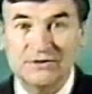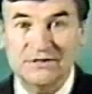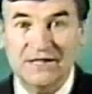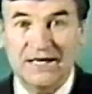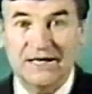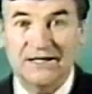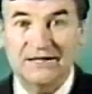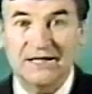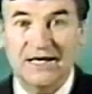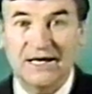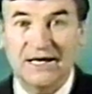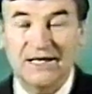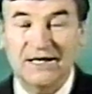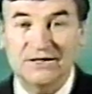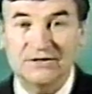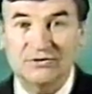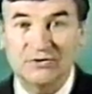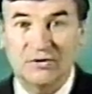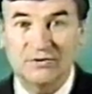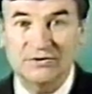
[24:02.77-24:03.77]
8, 8
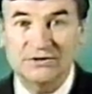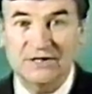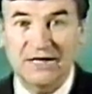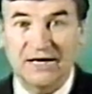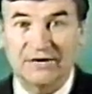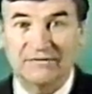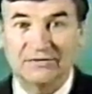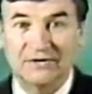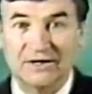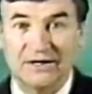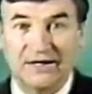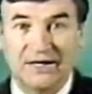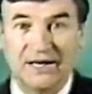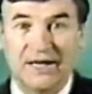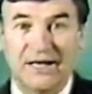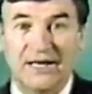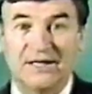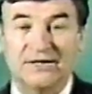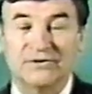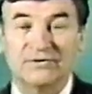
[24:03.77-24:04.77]
is always F.
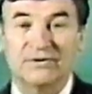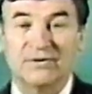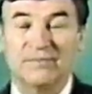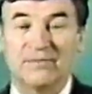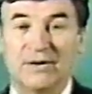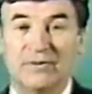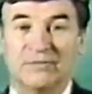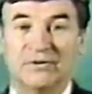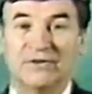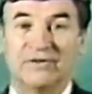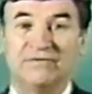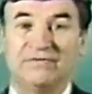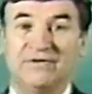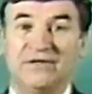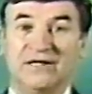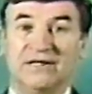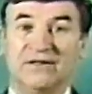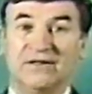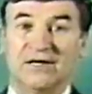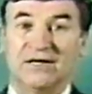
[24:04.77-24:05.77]
And to remember the
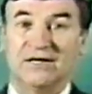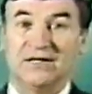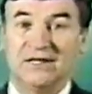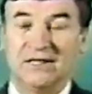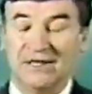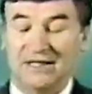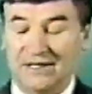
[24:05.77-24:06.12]
V there,